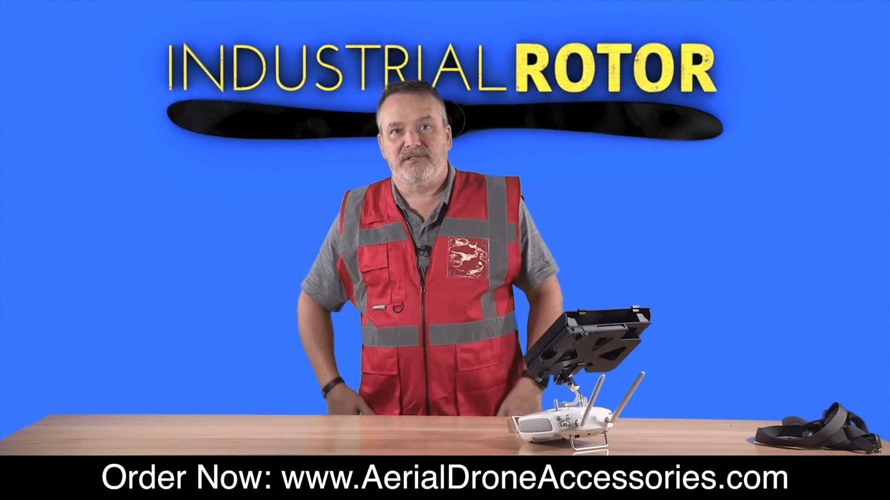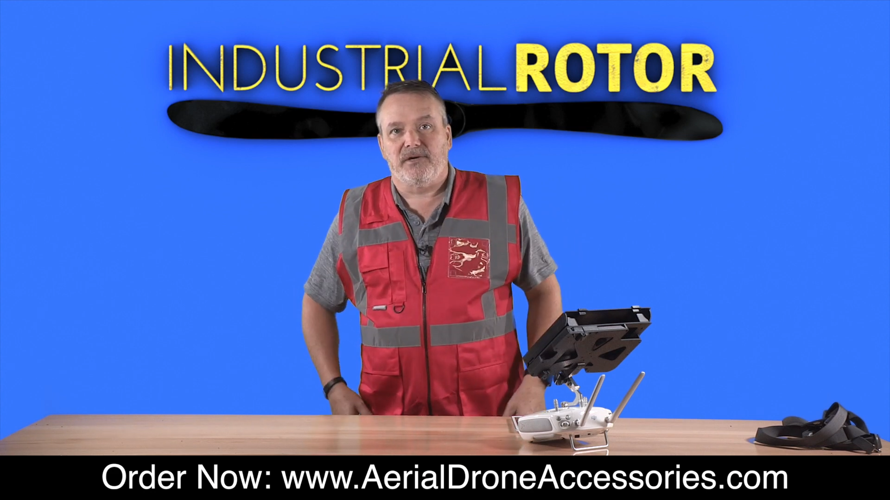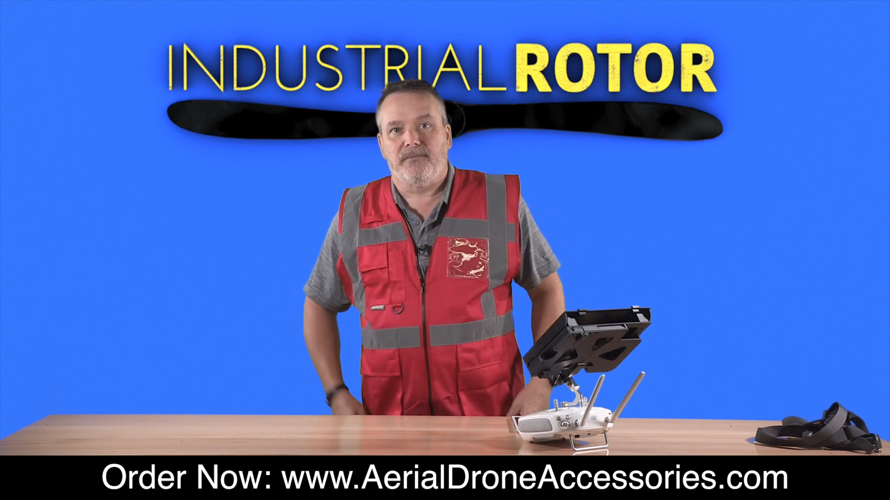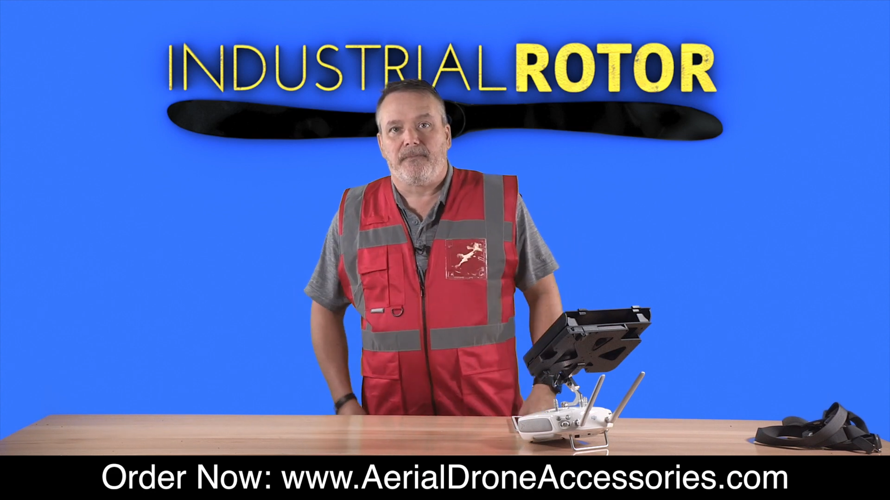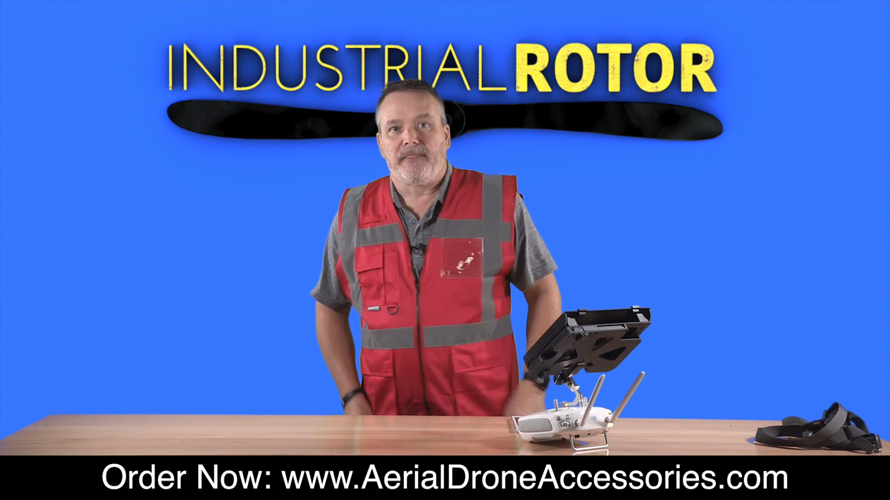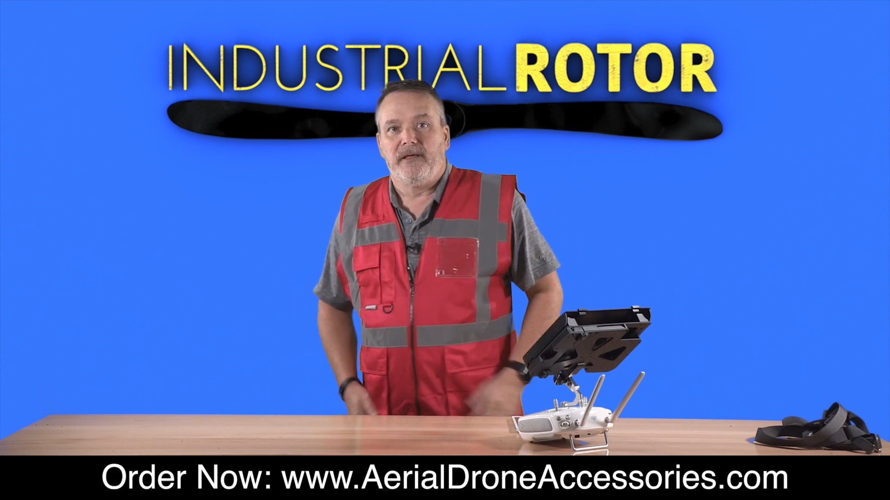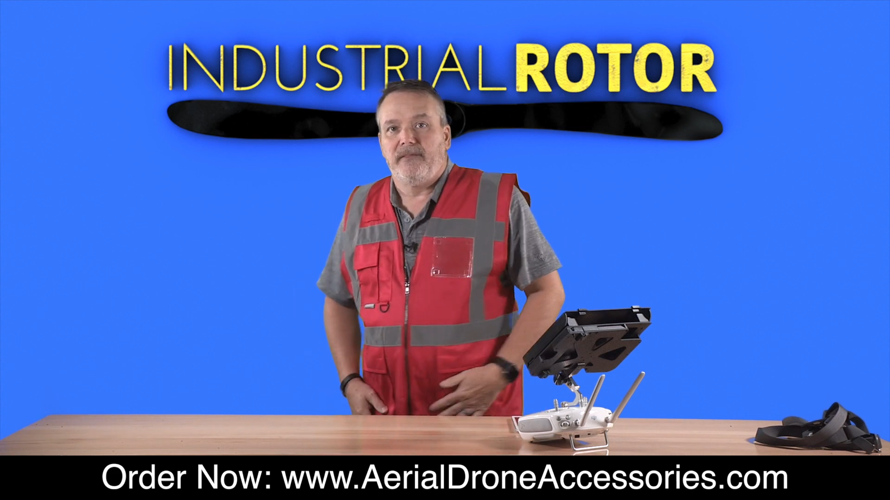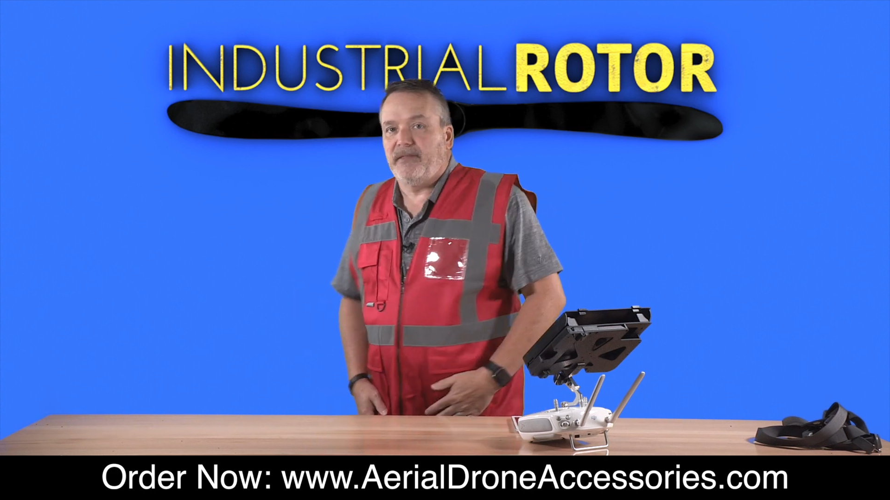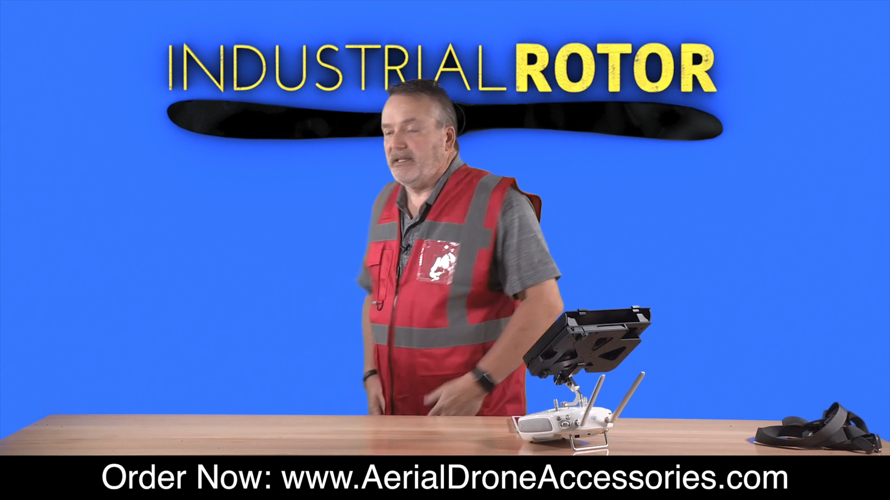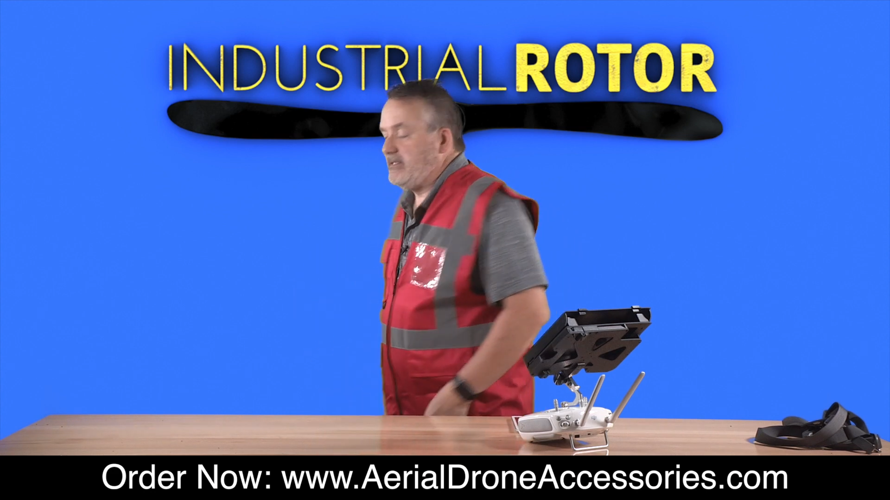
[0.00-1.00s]
So
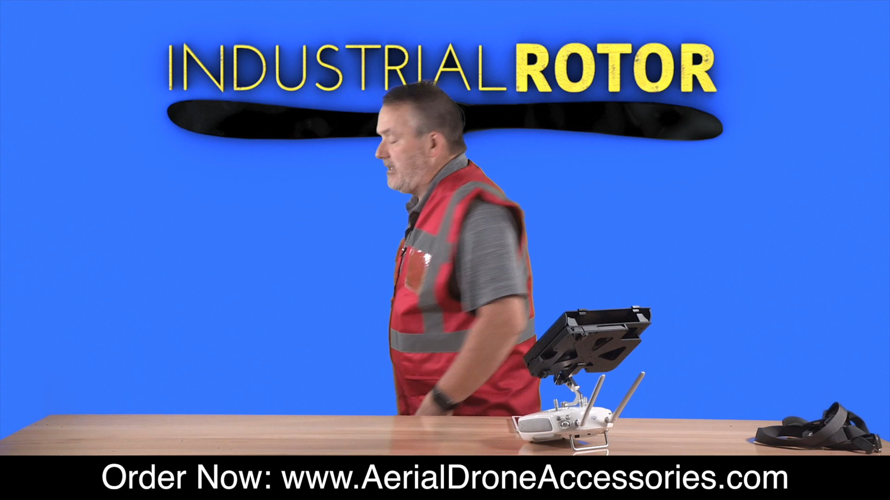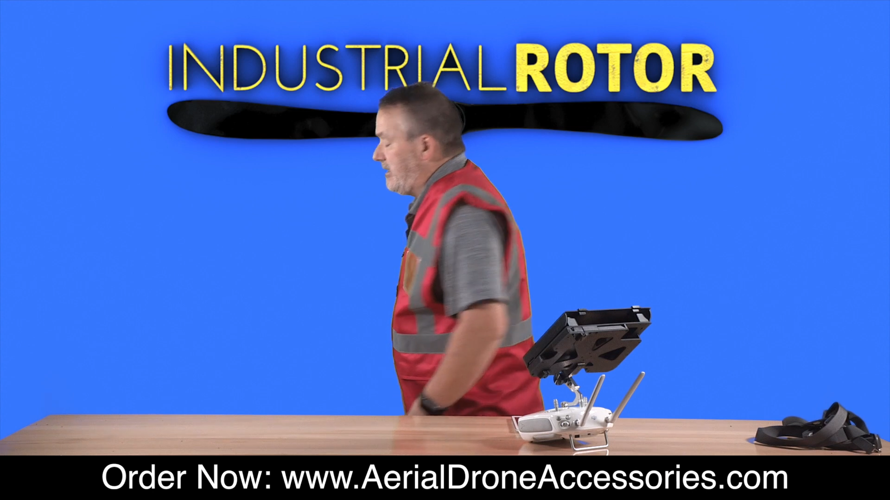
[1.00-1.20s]
that's